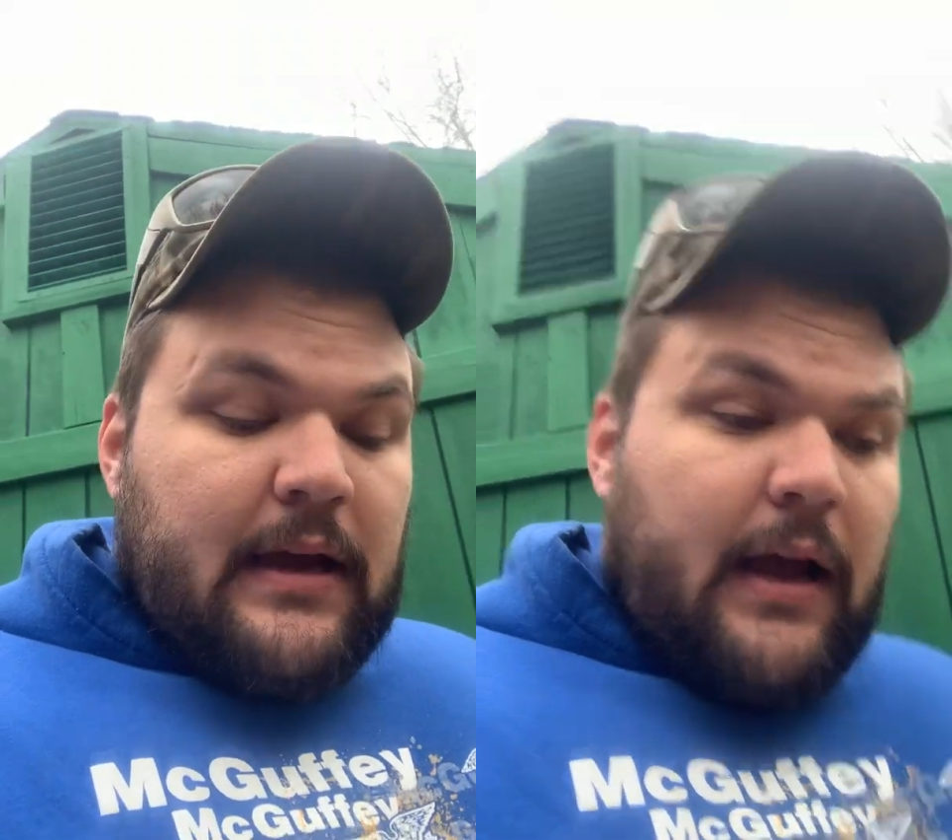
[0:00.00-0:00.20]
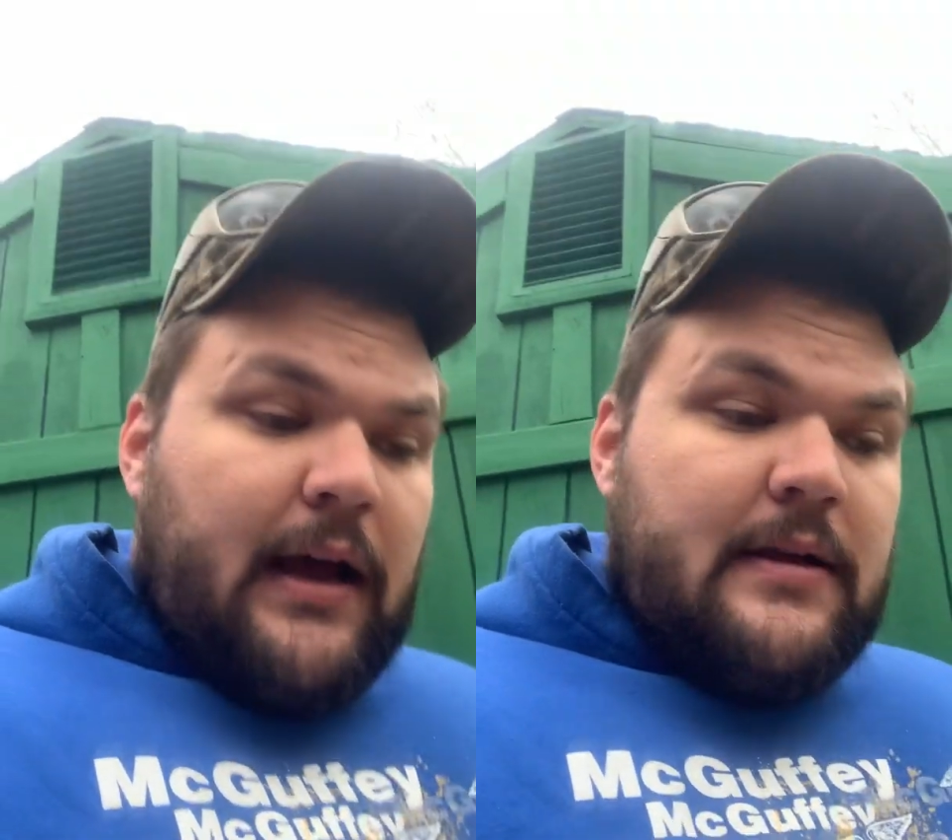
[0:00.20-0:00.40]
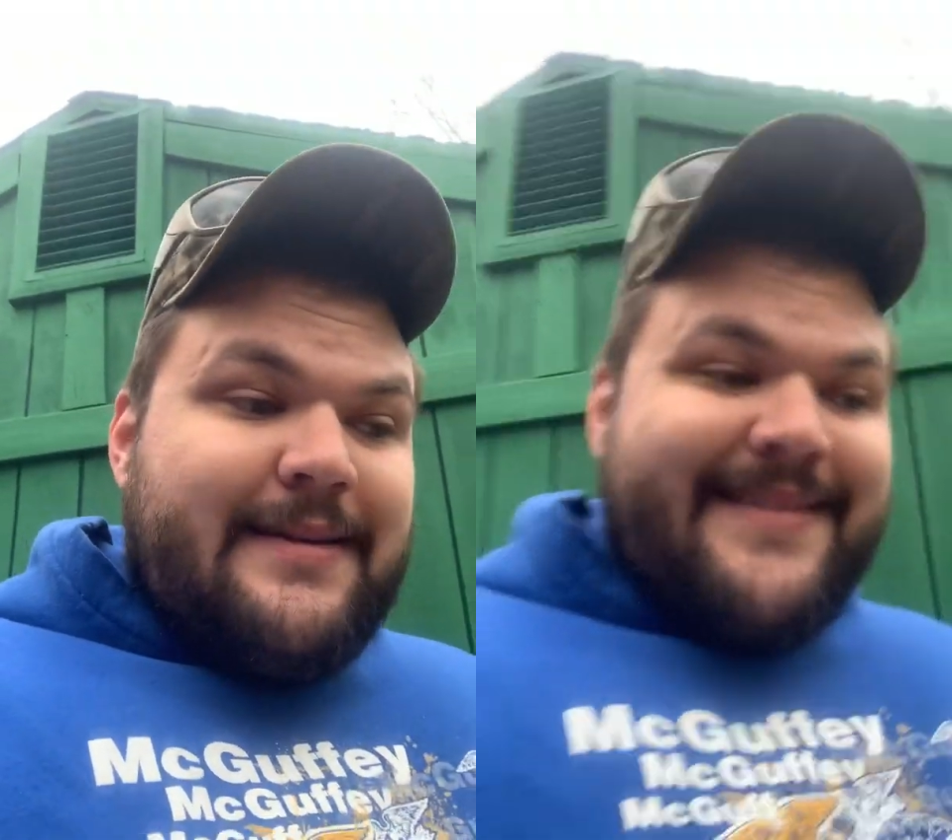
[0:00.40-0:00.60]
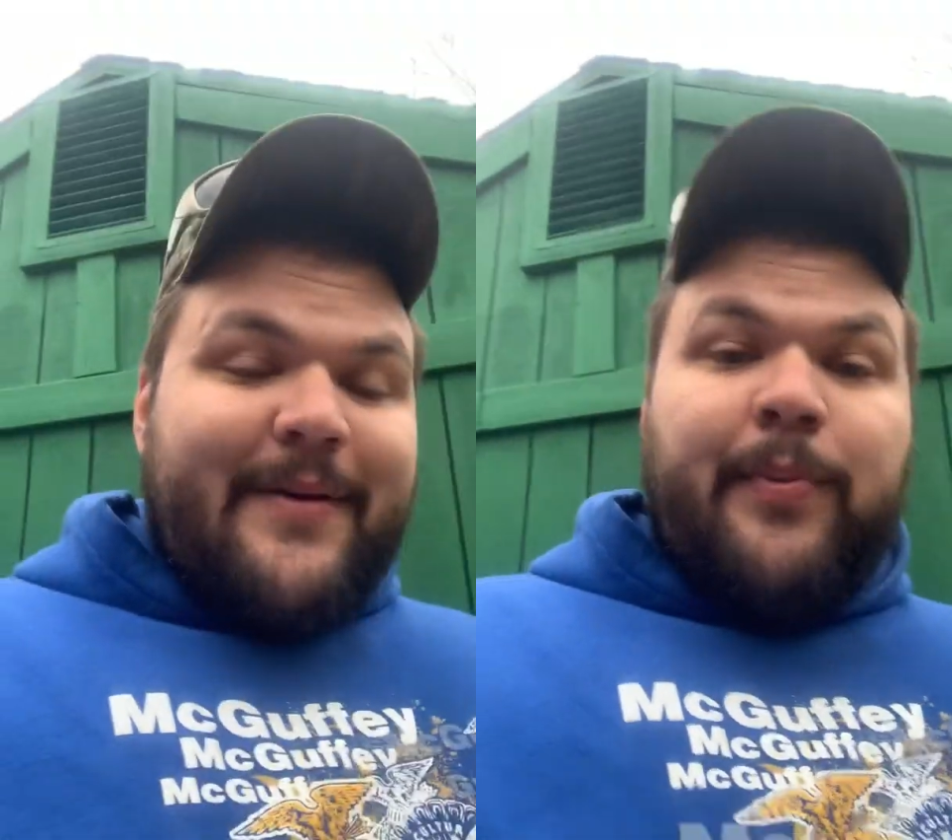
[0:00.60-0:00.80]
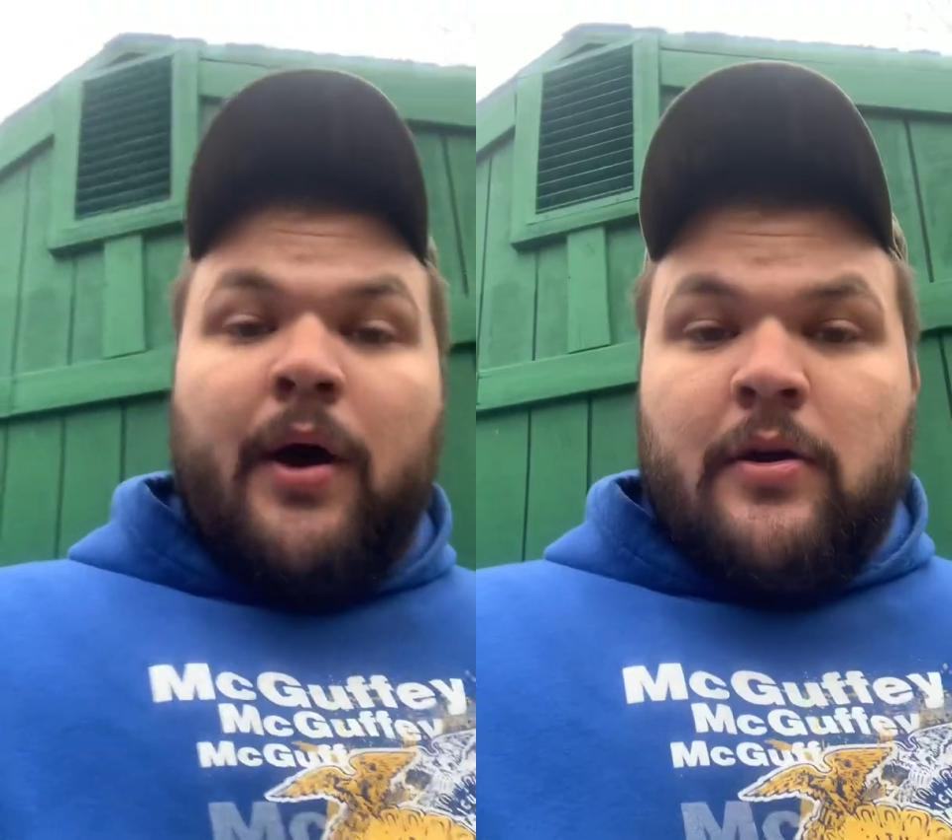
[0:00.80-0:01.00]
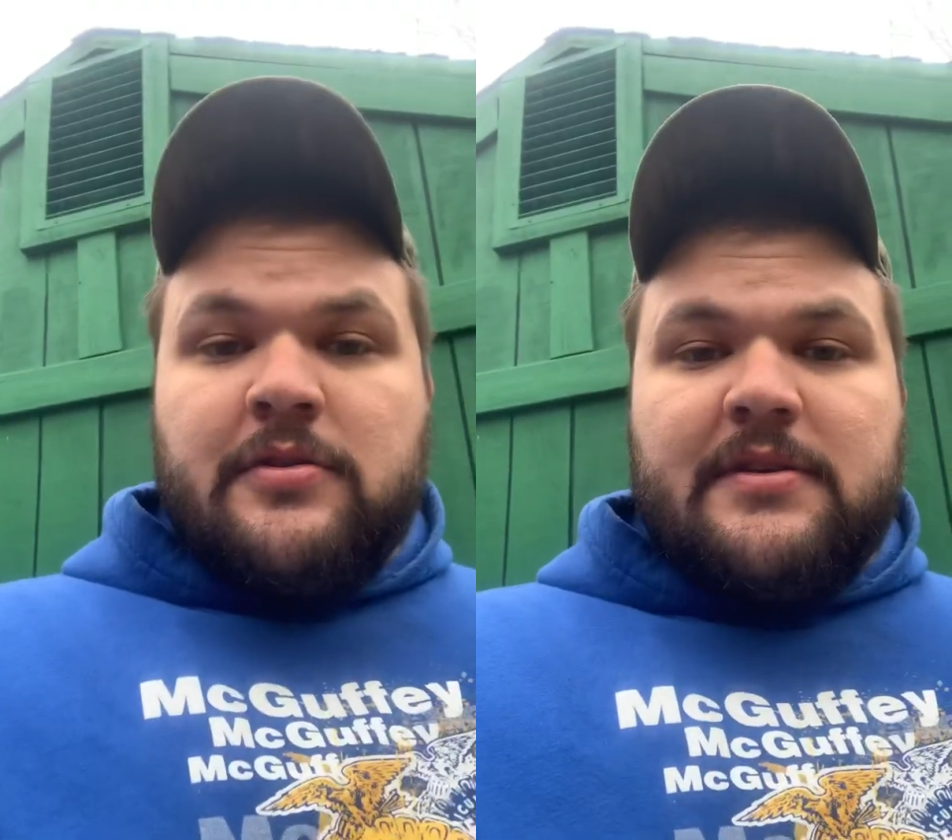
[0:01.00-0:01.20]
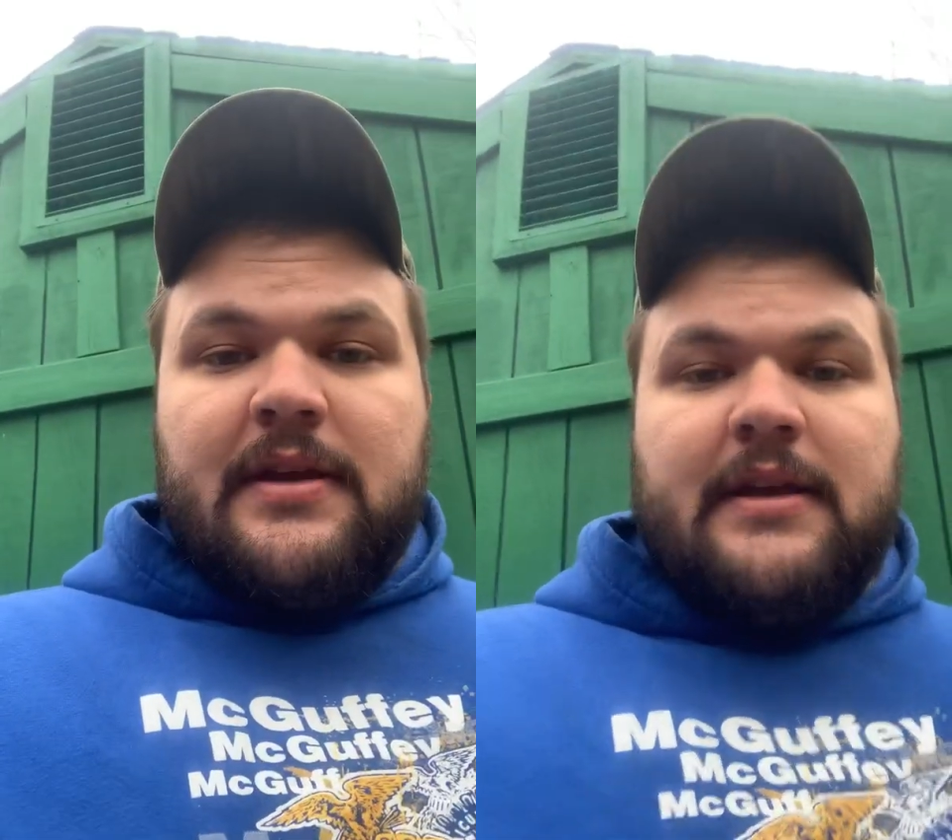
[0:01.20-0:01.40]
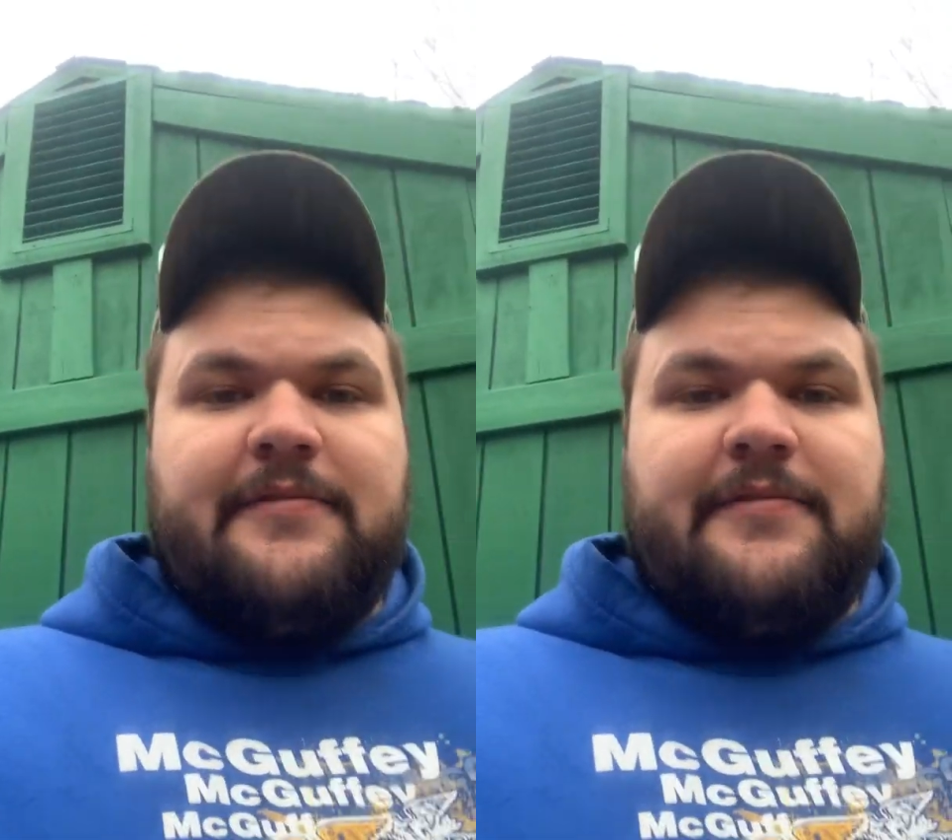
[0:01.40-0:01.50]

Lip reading: the post.